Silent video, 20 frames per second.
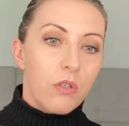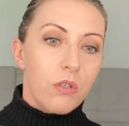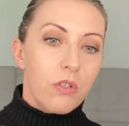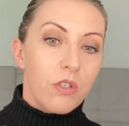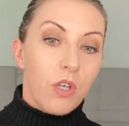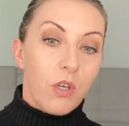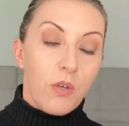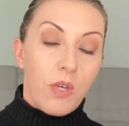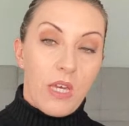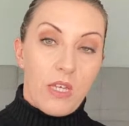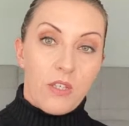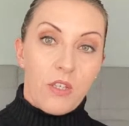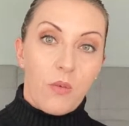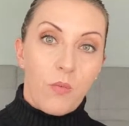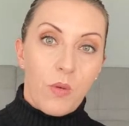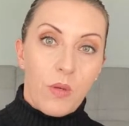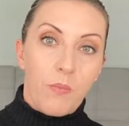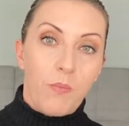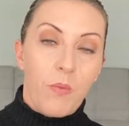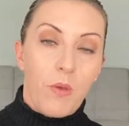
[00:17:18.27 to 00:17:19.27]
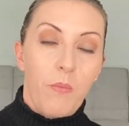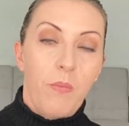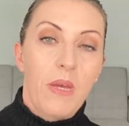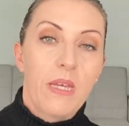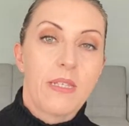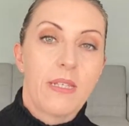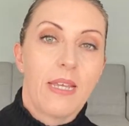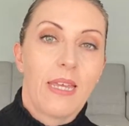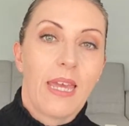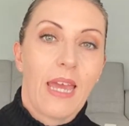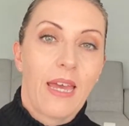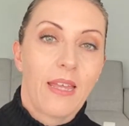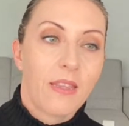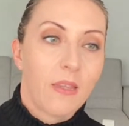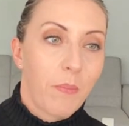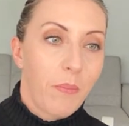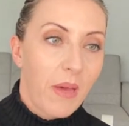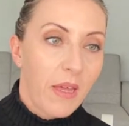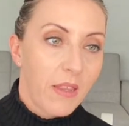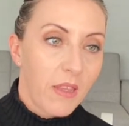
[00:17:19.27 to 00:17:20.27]
So we basically get
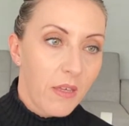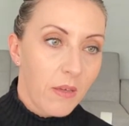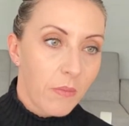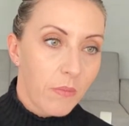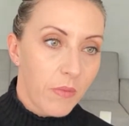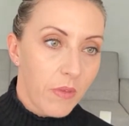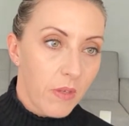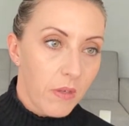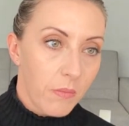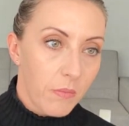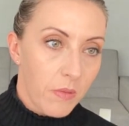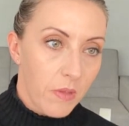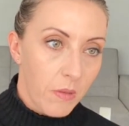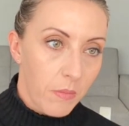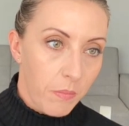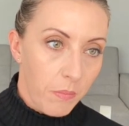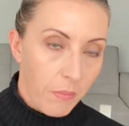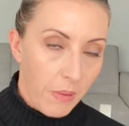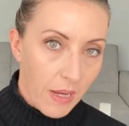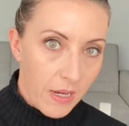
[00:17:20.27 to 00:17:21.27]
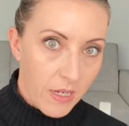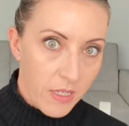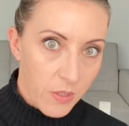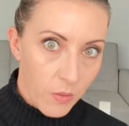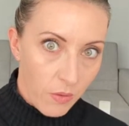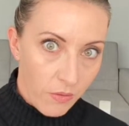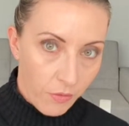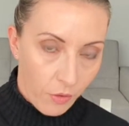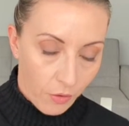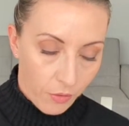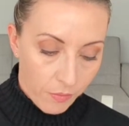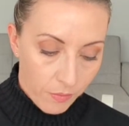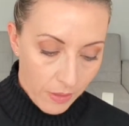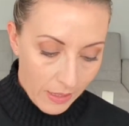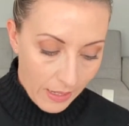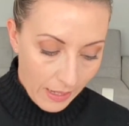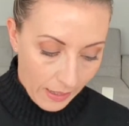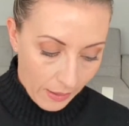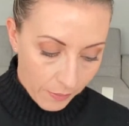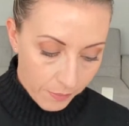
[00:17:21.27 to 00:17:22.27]
the palace that we've got
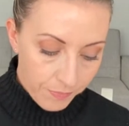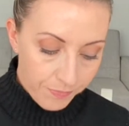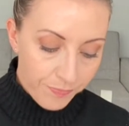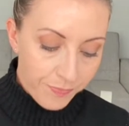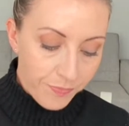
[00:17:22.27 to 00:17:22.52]
now.